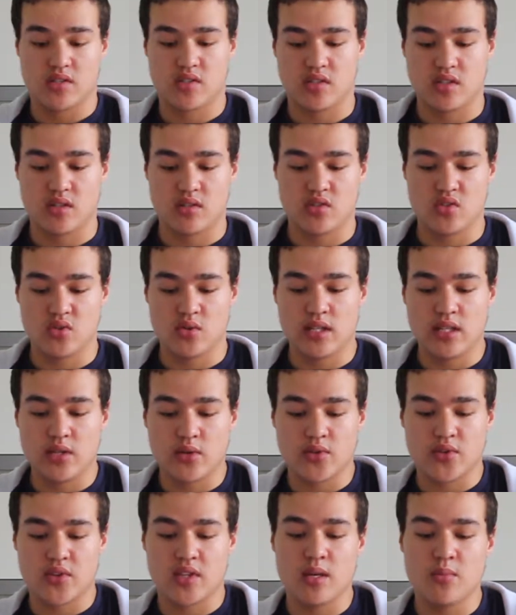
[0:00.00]
to do a
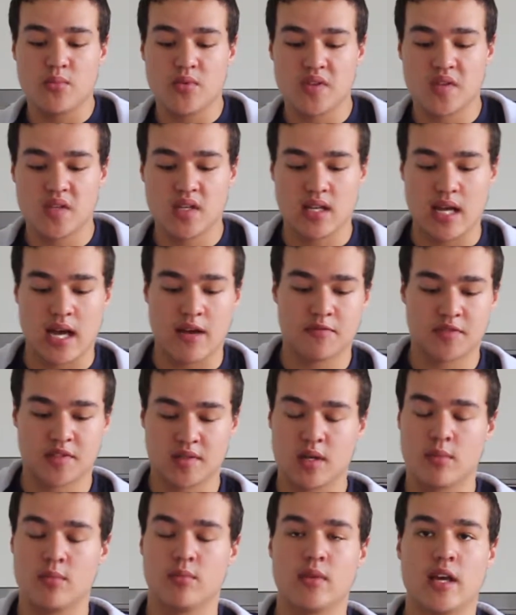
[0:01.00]
little theme with it,
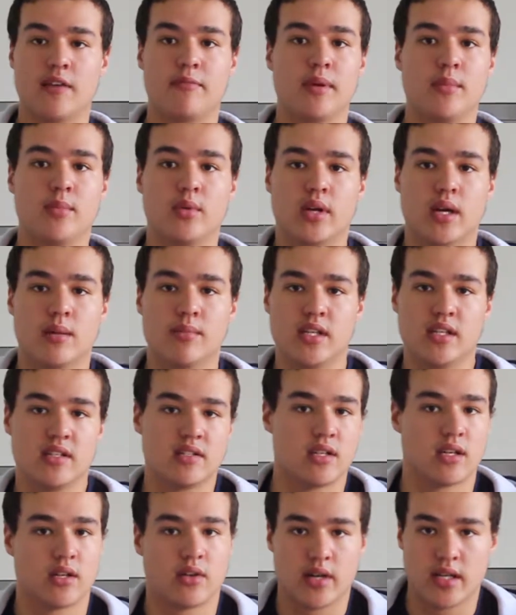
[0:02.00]
have people come in and
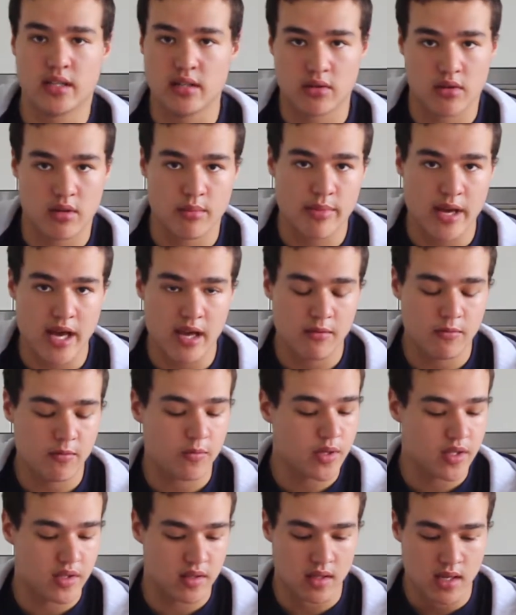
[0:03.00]
decorate their own pav
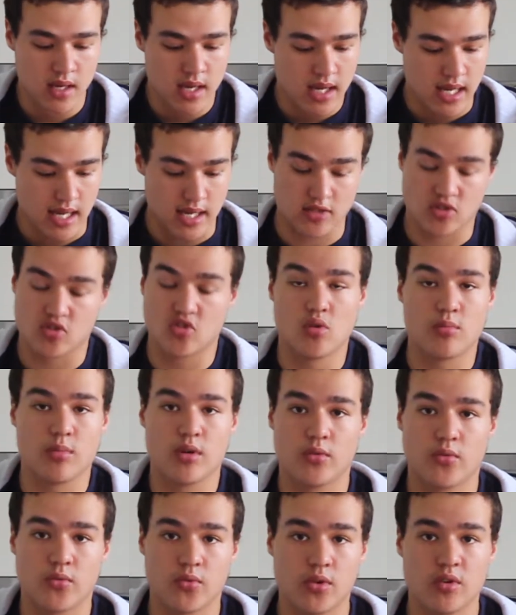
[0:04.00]
with an
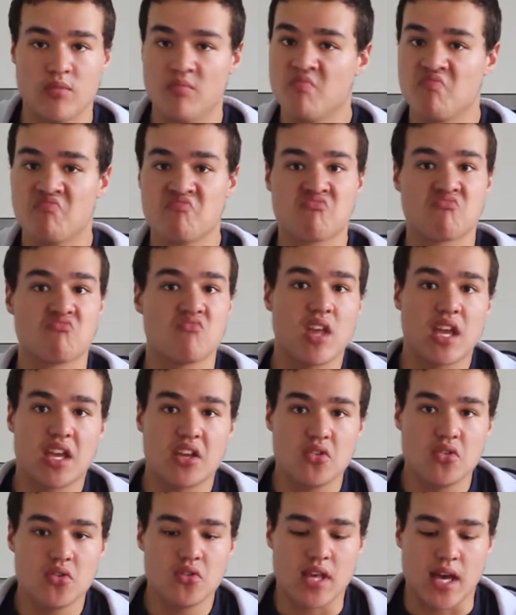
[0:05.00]
assortment of fruit, they
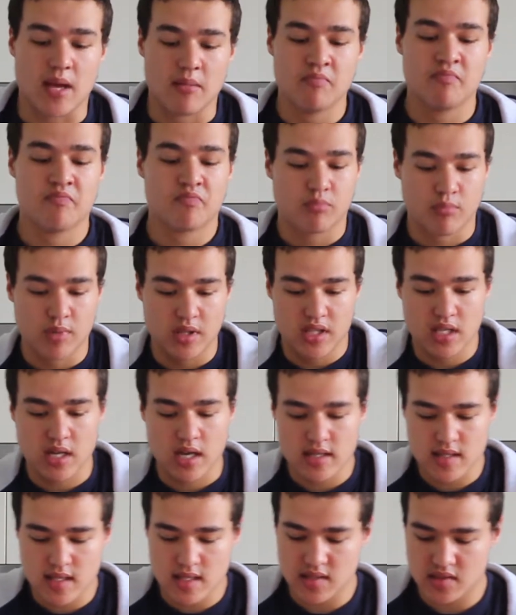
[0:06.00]
can do that. But
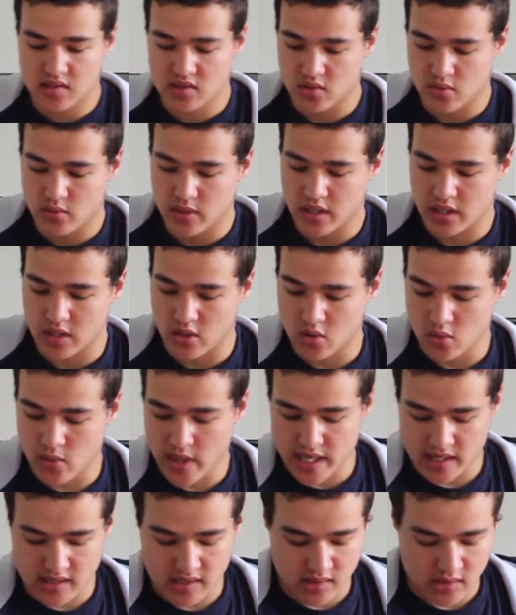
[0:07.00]
I think this is a really cool
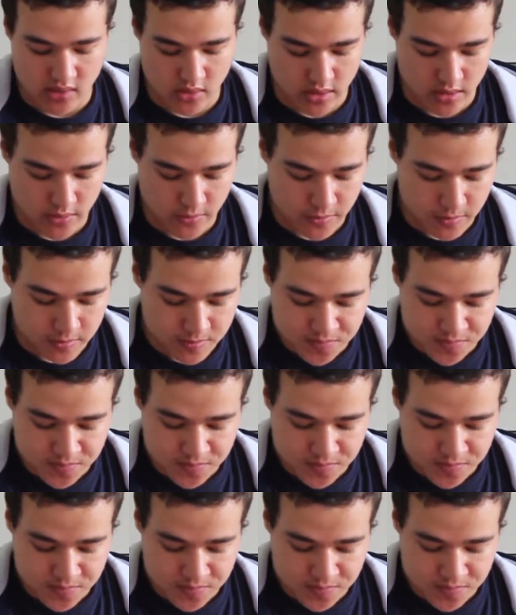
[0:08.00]
way to sort of